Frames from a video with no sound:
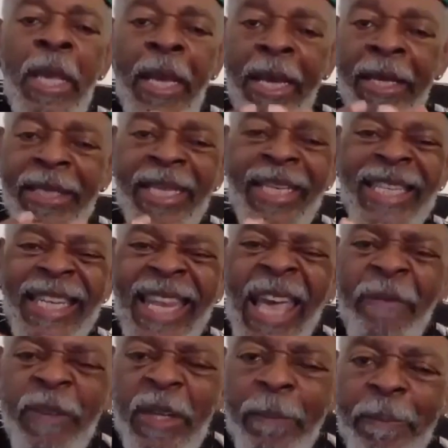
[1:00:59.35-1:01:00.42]
the
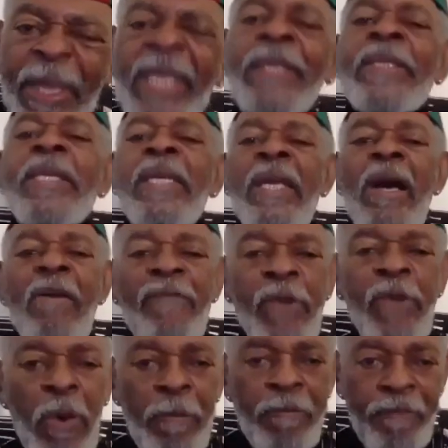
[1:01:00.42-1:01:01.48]
inevitability of
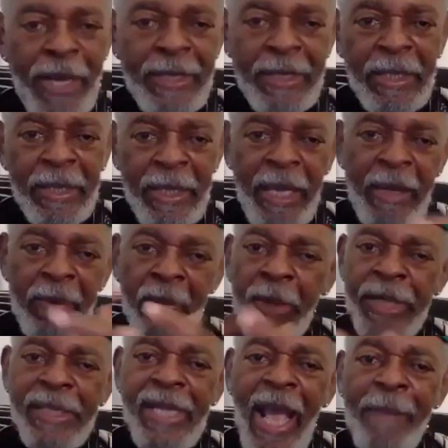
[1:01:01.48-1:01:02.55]
your oppression and
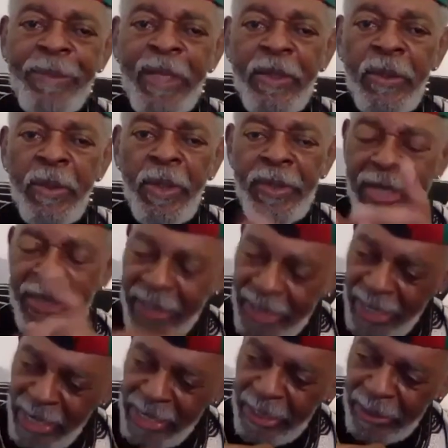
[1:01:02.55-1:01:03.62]
what is happening to us, and
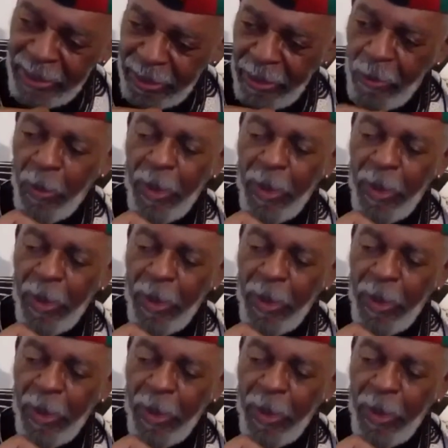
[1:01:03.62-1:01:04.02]
cannot see a